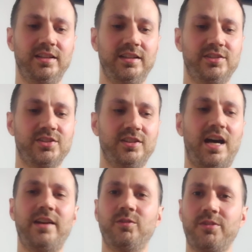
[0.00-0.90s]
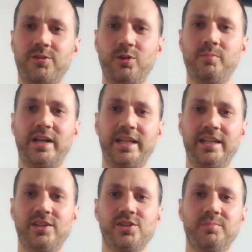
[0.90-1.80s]
it's I don't throw my
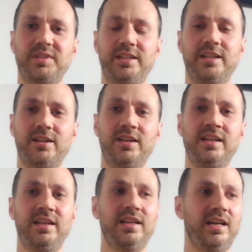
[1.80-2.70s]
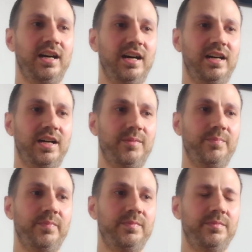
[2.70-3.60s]
hands up in the air.
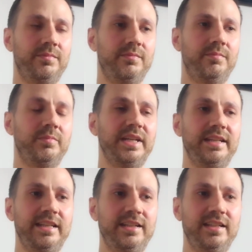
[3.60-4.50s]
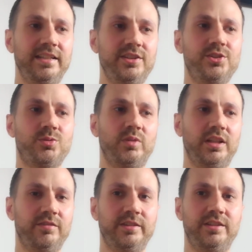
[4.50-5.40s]
But it is
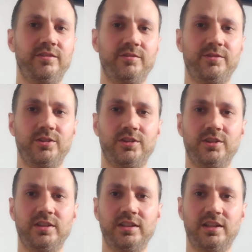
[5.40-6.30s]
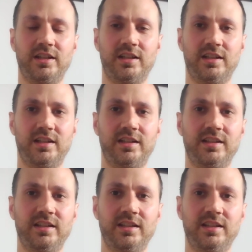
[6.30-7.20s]
relevant for
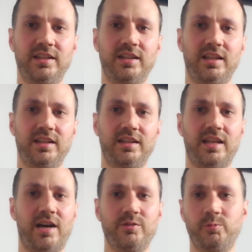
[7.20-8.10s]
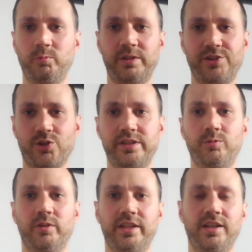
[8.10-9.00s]
how we
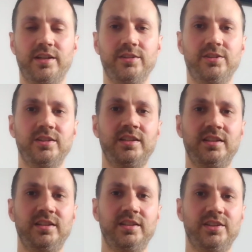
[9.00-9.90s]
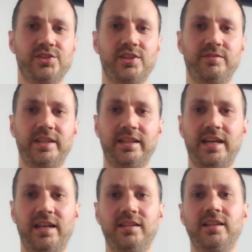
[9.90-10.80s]
treat one another and stuff like
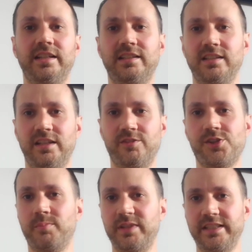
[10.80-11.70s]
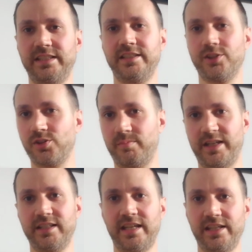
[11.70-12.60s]
that. Like if somebody gets on
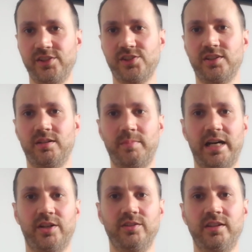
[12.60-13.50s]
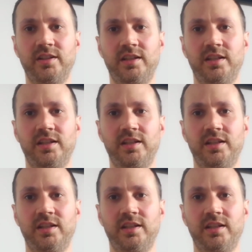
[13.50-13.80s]
my case about